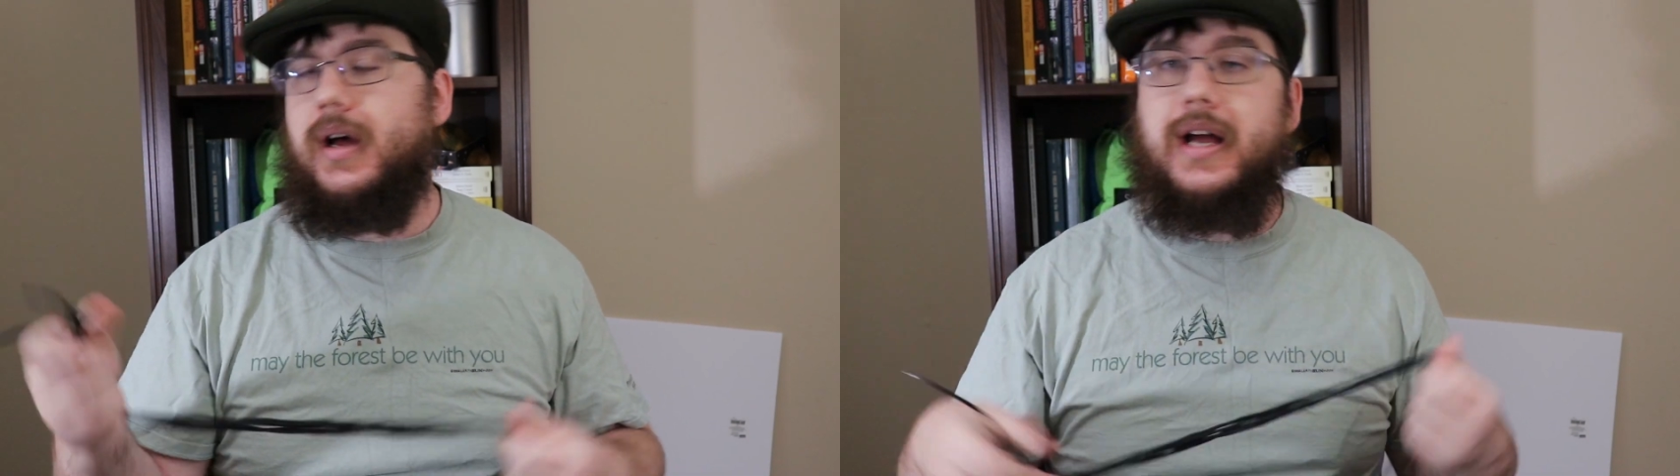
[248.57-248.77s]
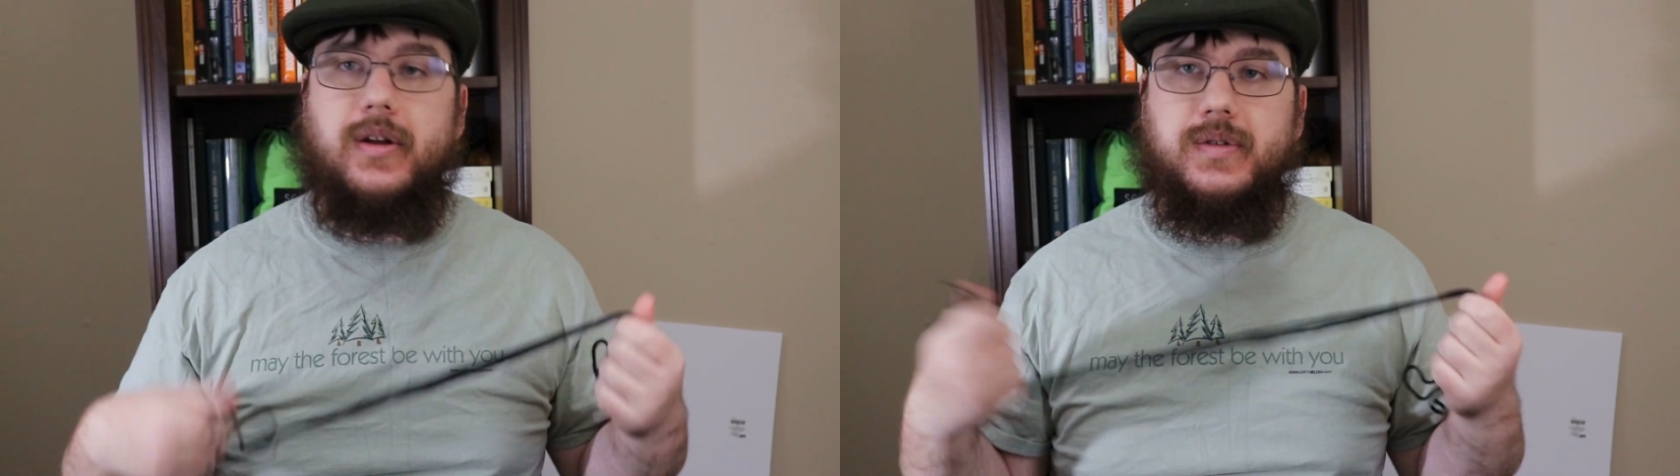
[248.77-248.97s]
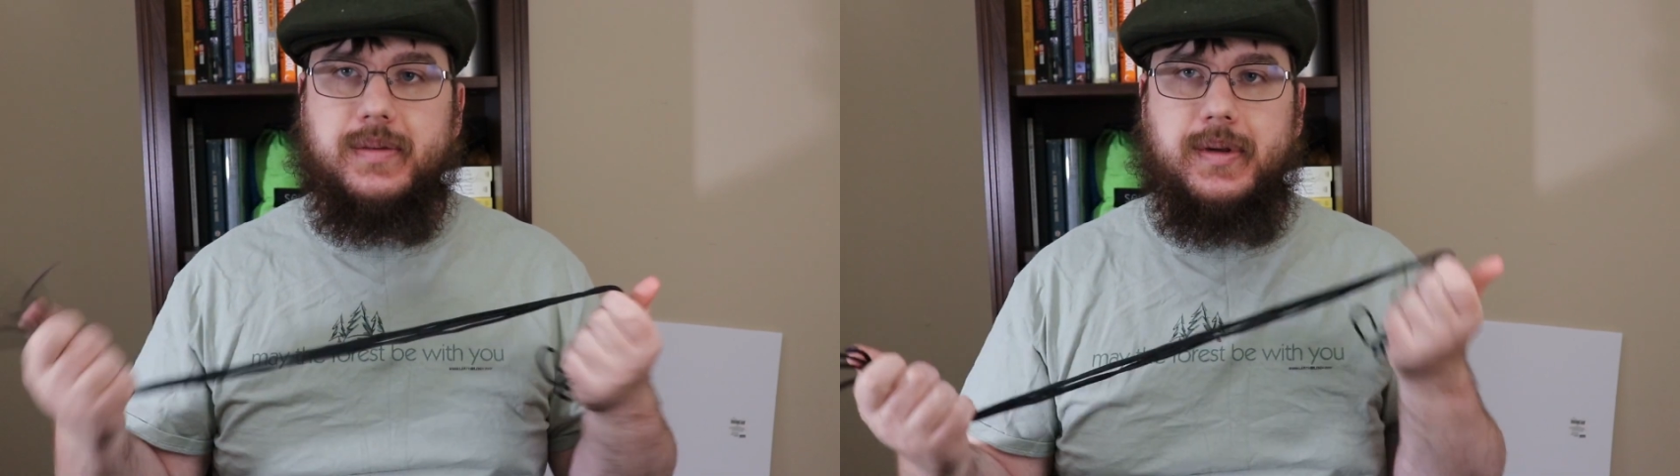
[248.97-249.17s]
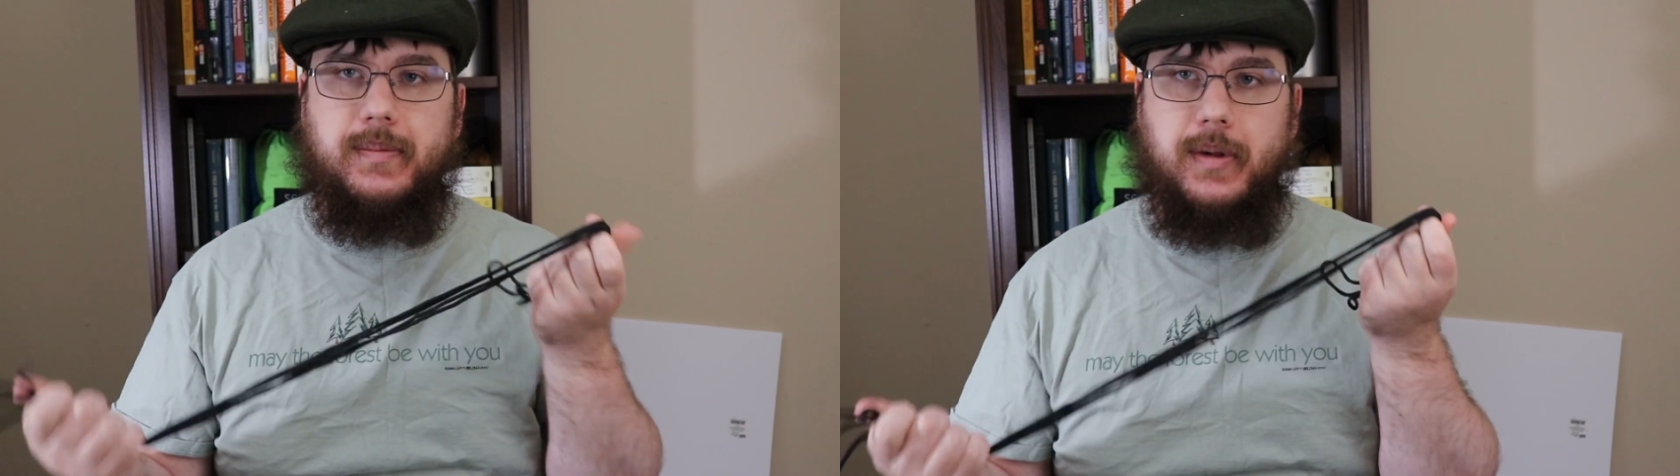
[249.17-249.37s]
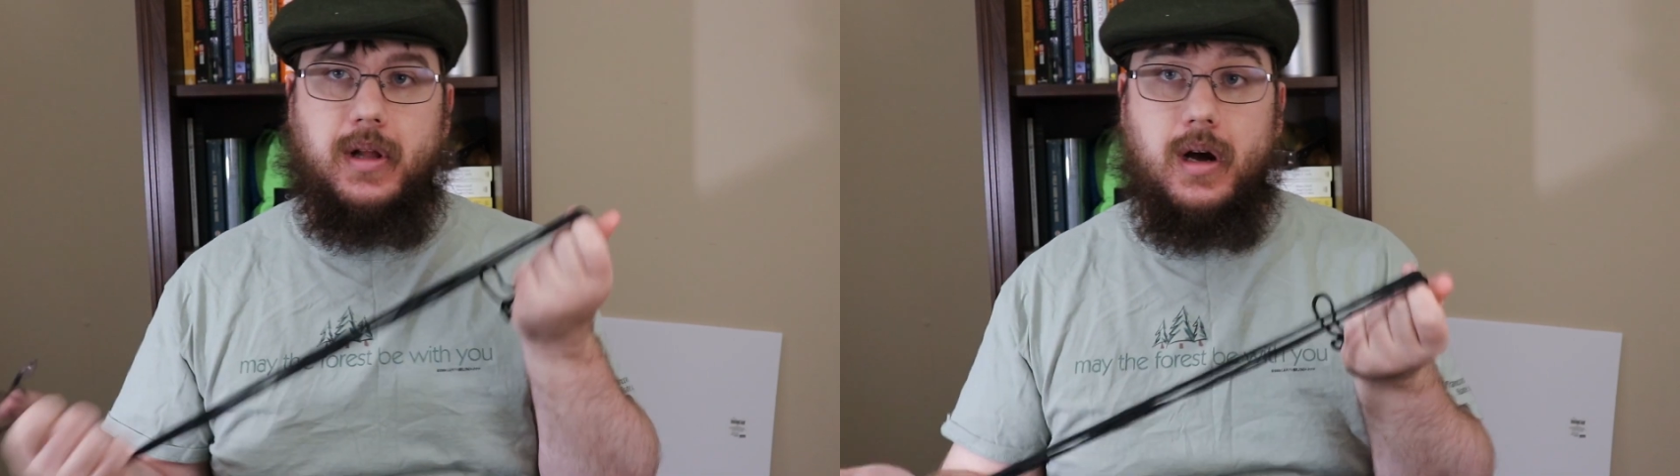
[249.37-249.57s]
I know some
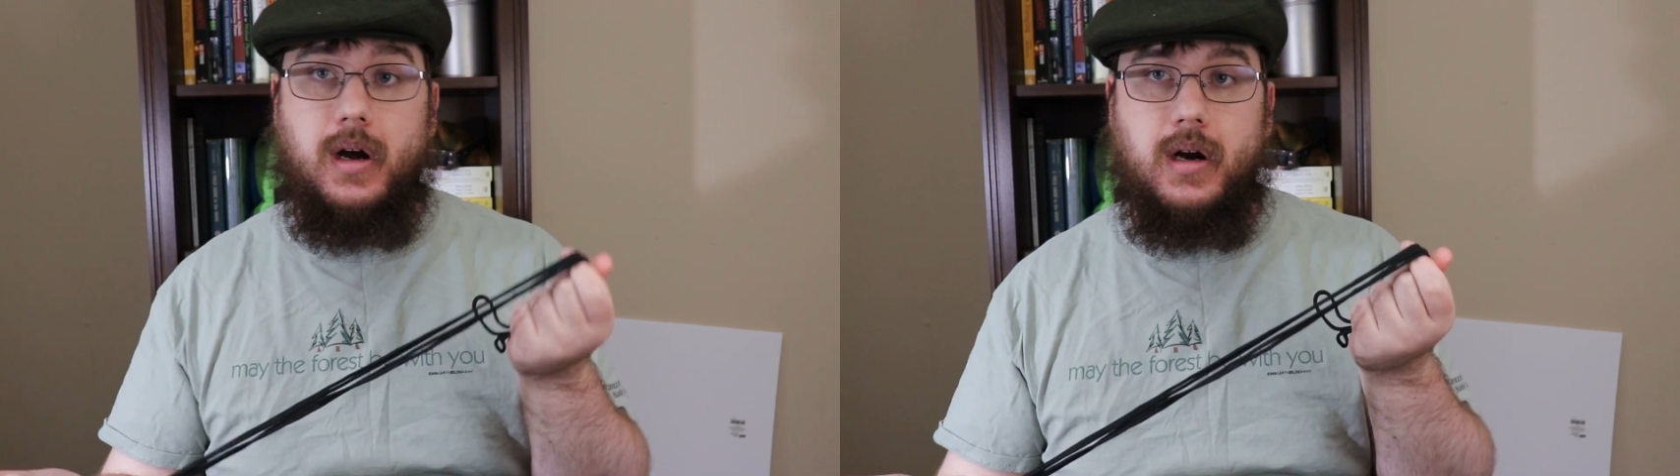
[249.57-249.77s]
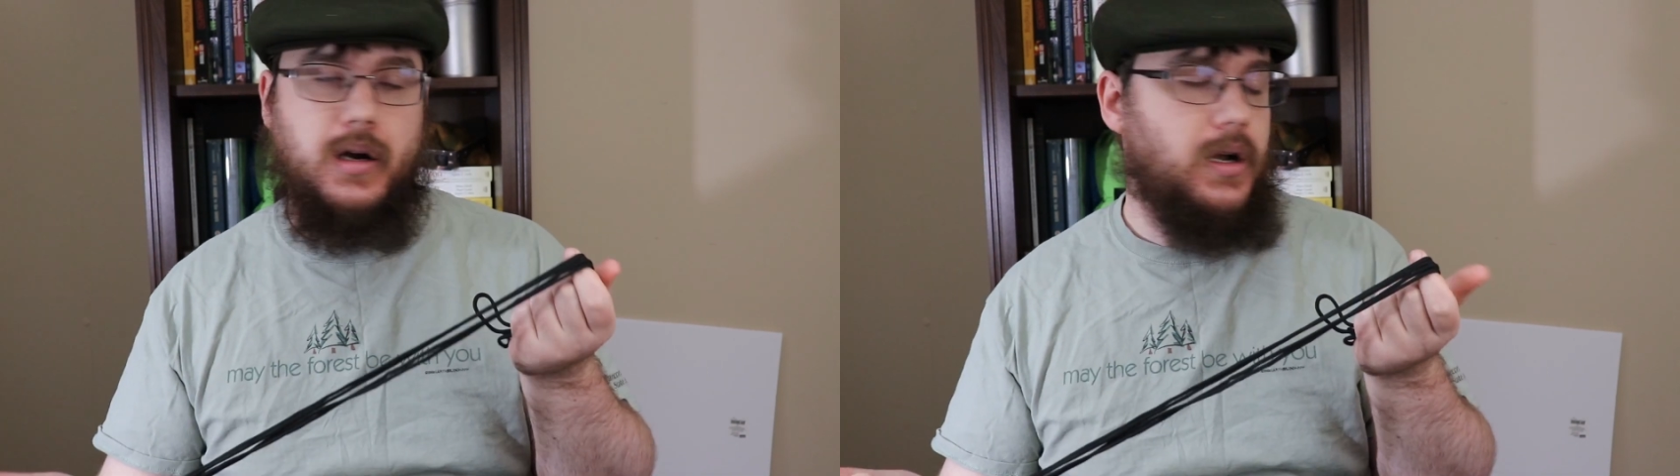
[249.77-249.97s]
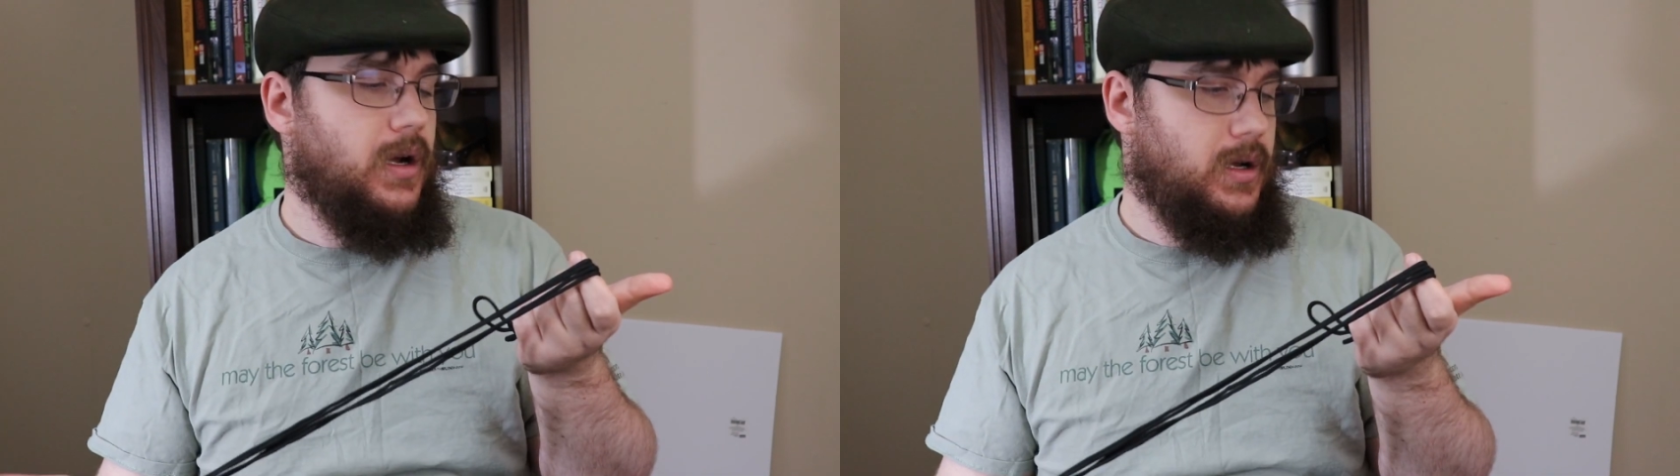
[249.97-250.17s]
people are,